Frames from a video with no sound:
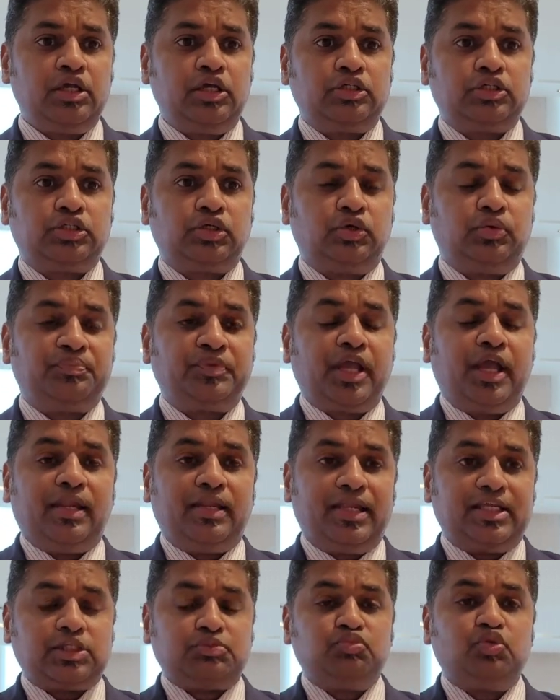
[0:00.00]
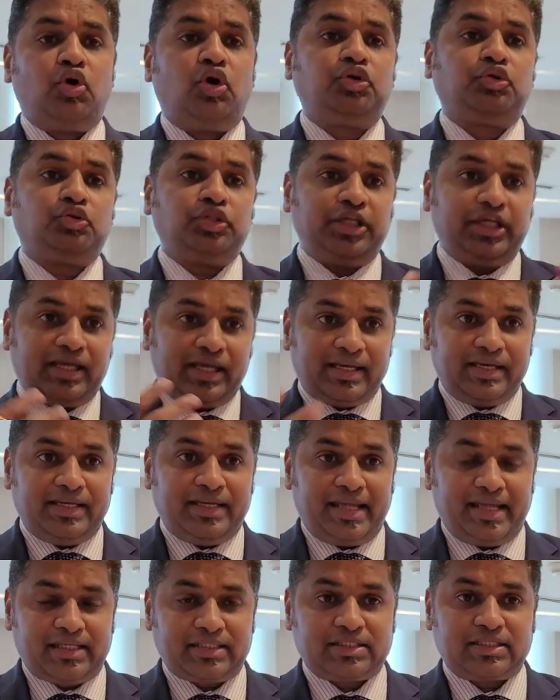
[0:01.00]
So let's move on to the
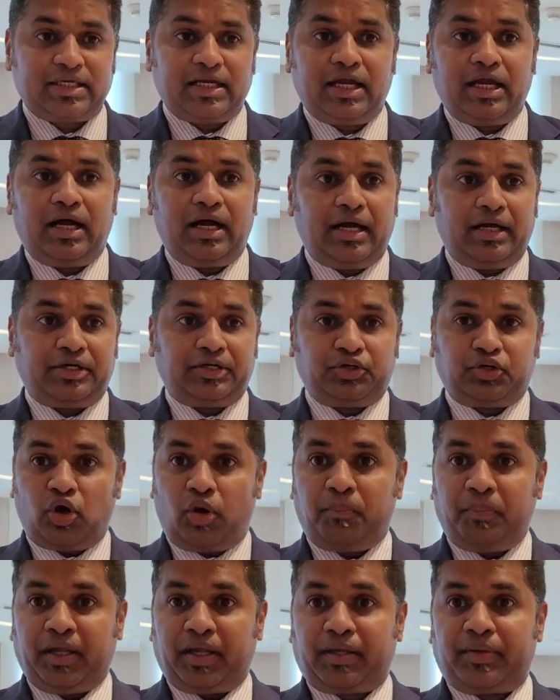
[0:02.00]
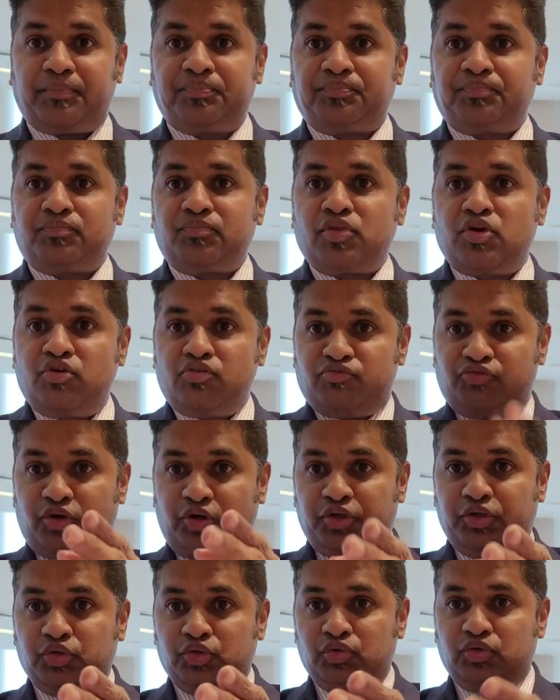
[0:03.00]
next topic. For
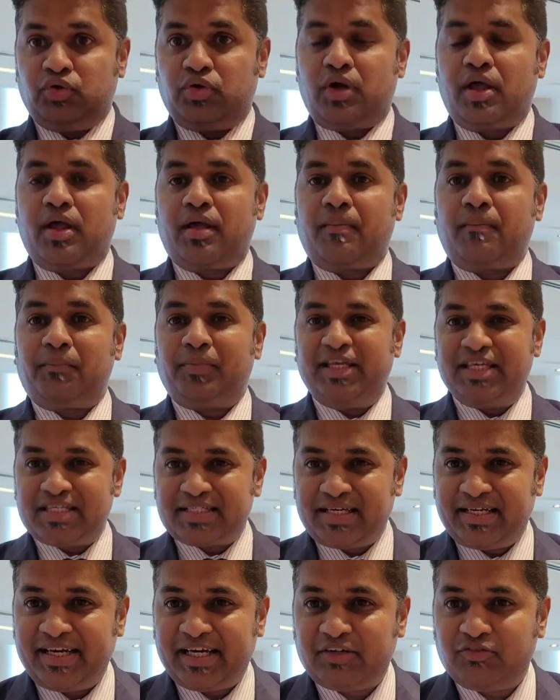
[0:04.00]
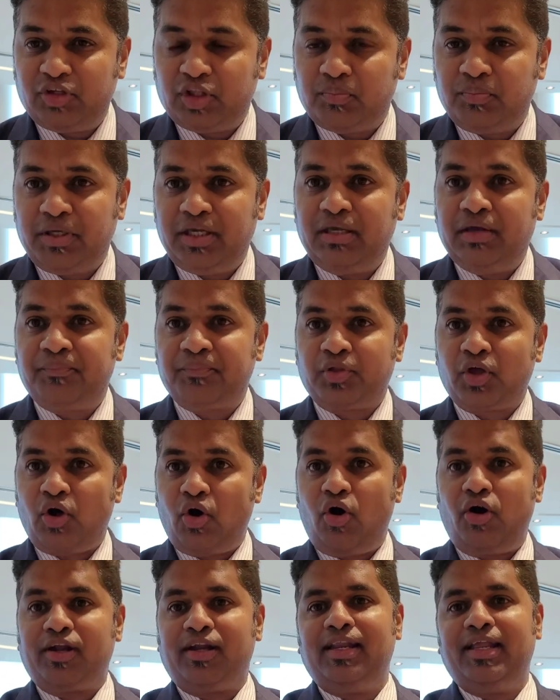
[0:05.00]
you, please connect with me
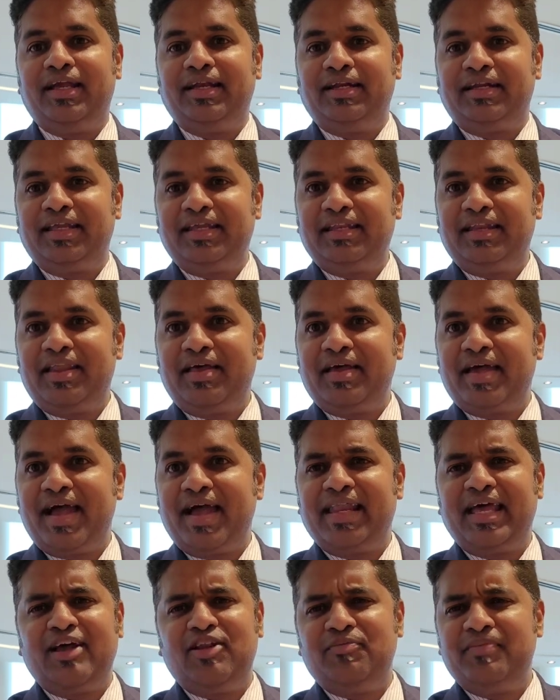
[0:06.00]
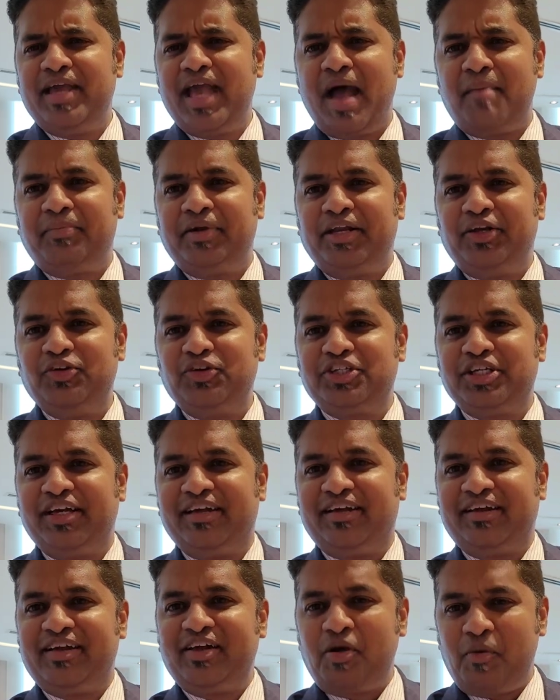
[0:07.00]
on LinkedIn, and I'll be happy to
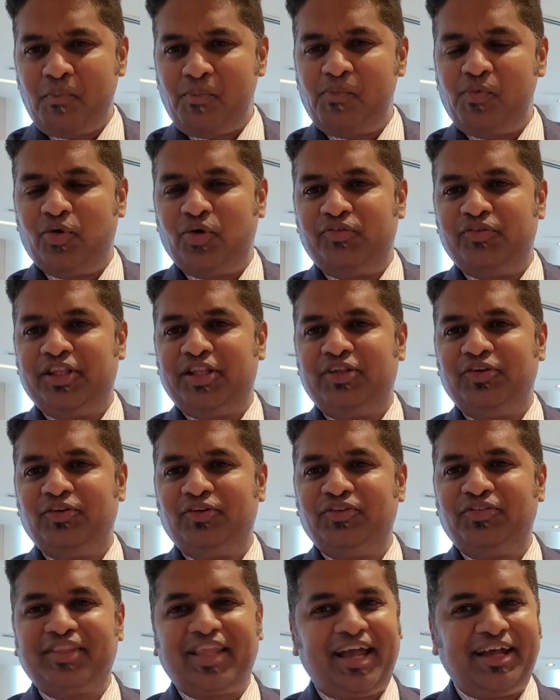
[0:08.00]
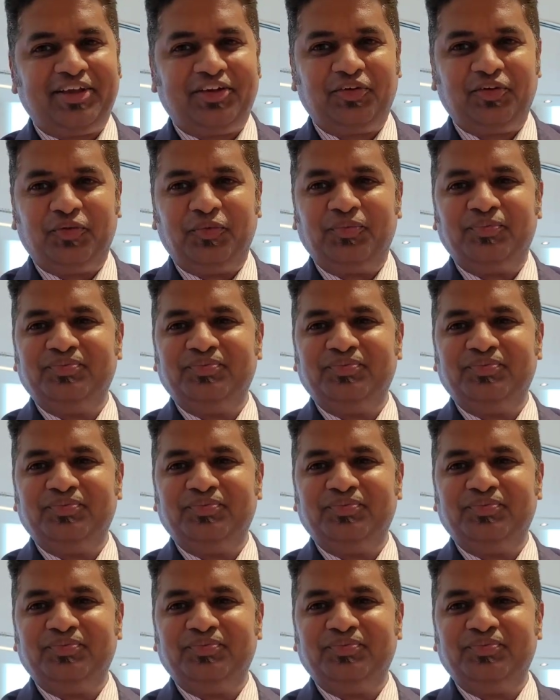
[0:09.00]
share more with you. Thank you.